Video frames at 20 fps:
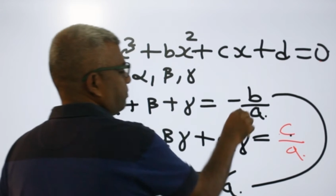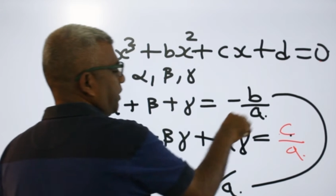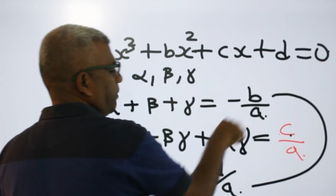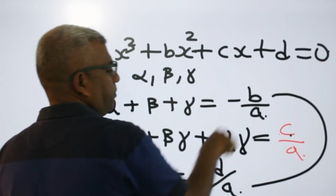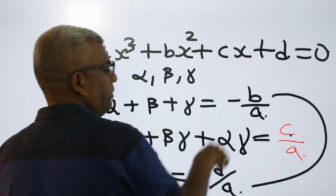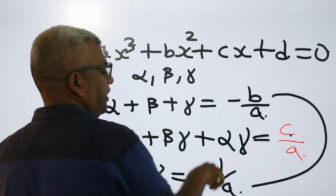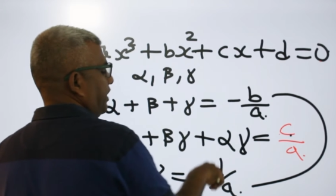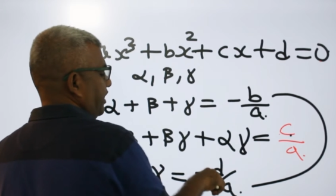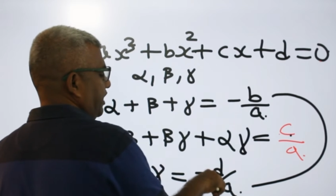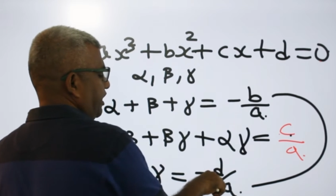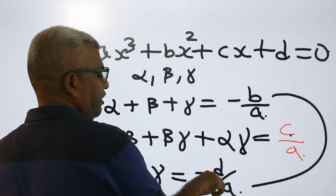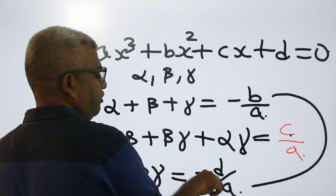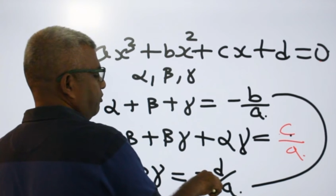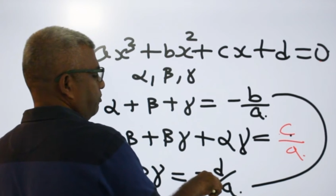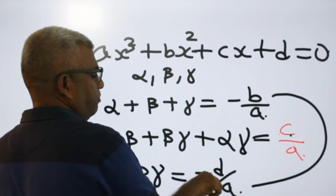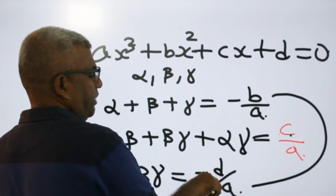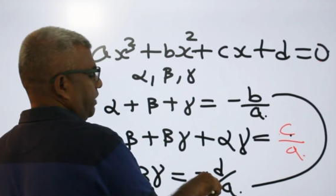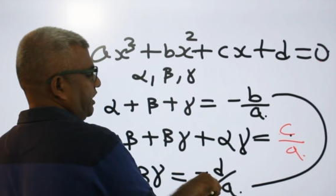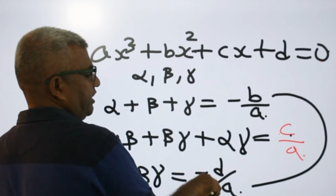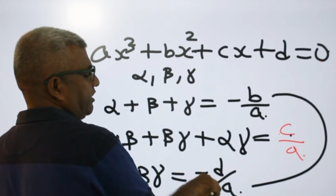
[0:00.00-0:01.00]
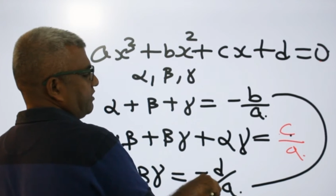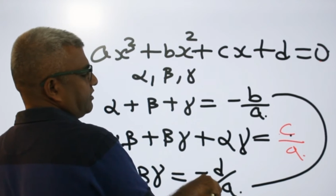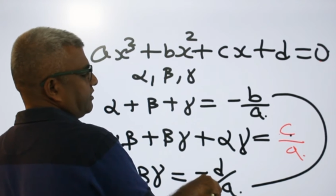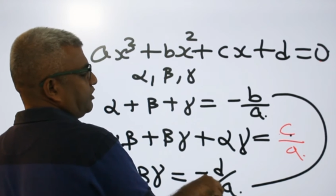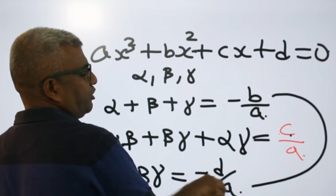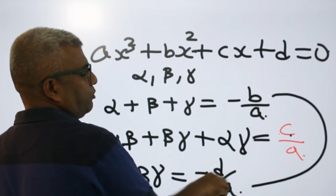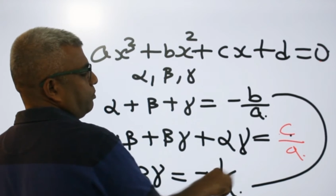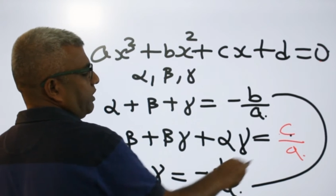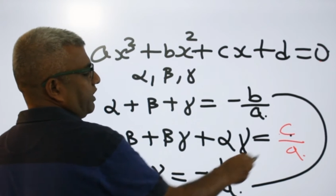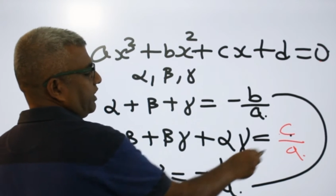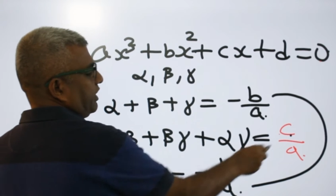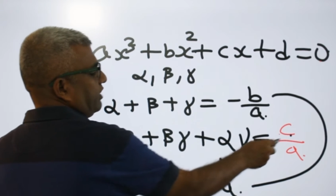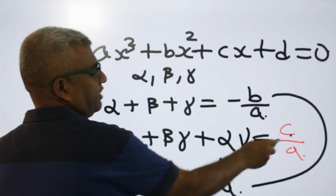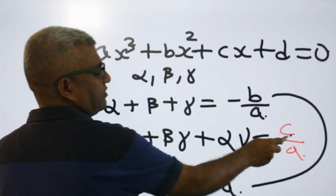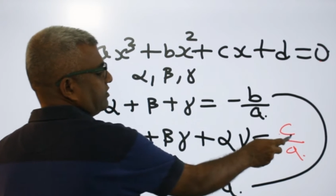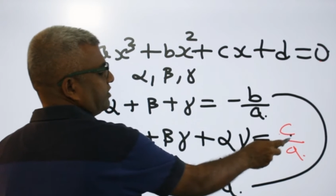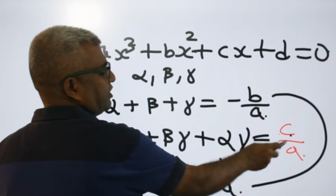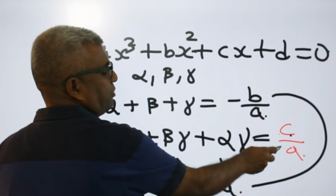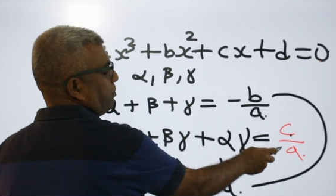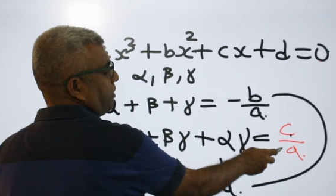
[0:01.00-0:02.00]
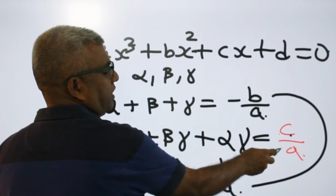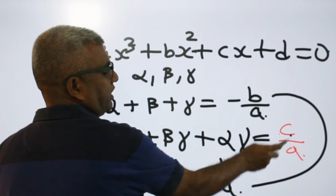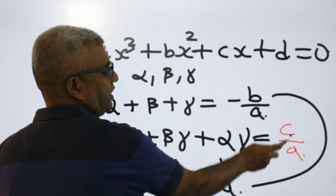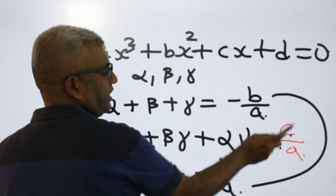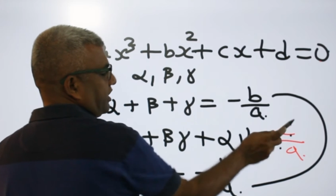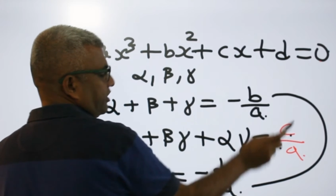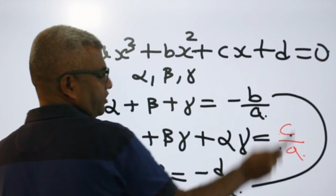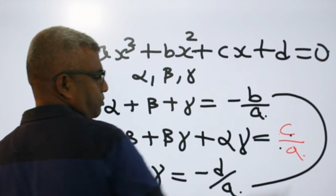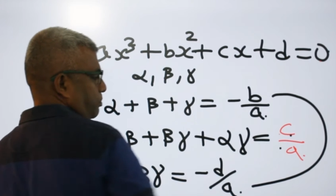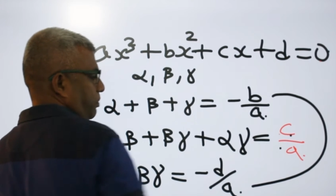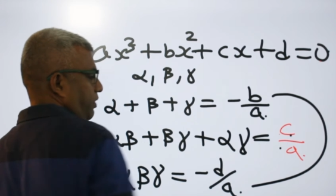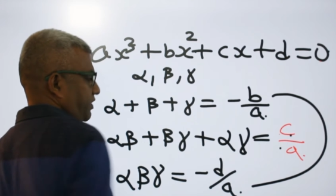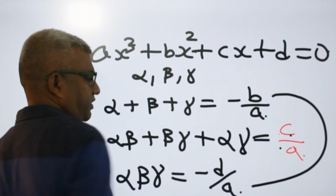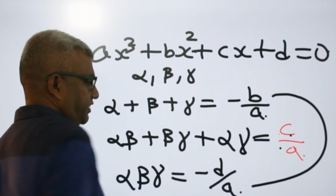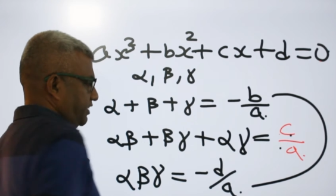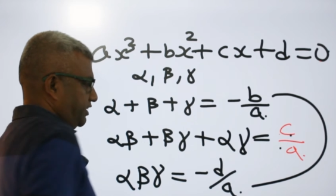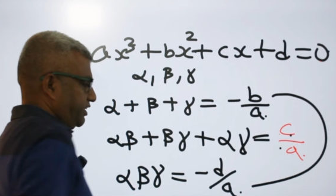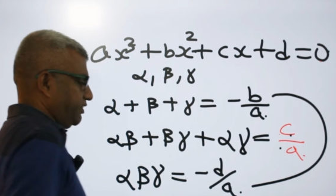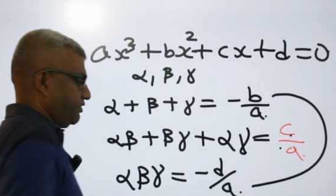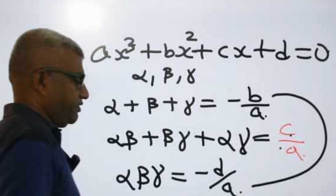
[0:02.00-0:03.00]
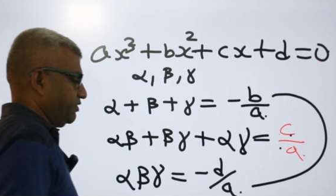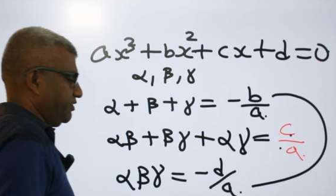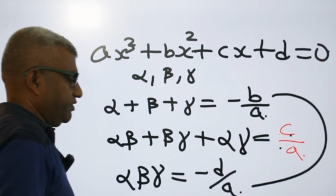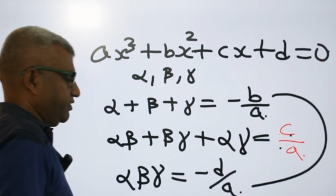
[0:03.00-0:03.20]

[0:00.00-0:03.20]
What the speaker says: b by a, minus d by a, c by a is positive.